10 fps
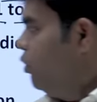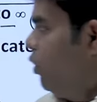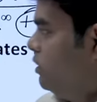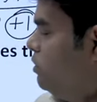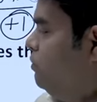4
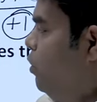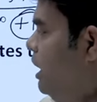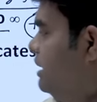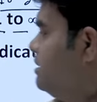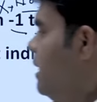also. 4
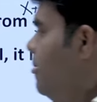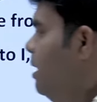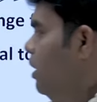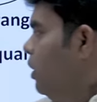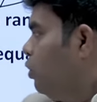is,
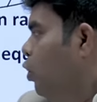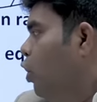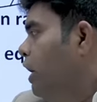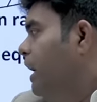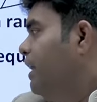
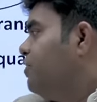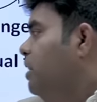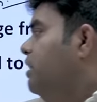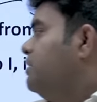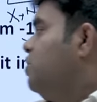
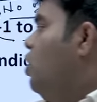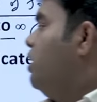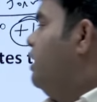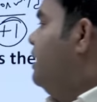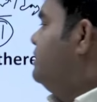correlation does
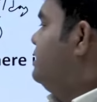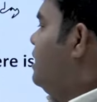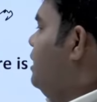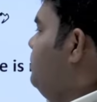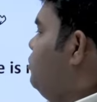not
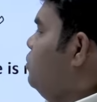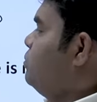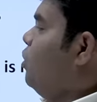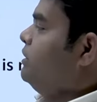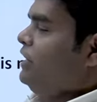necessarily
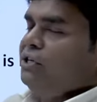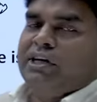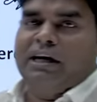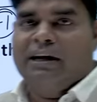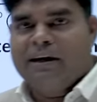prove
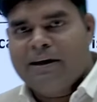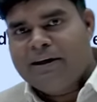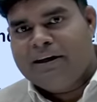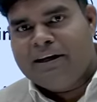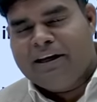causation.
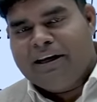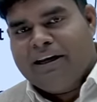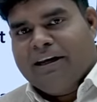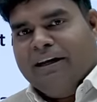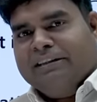
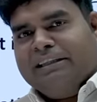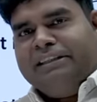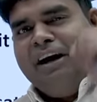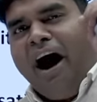This is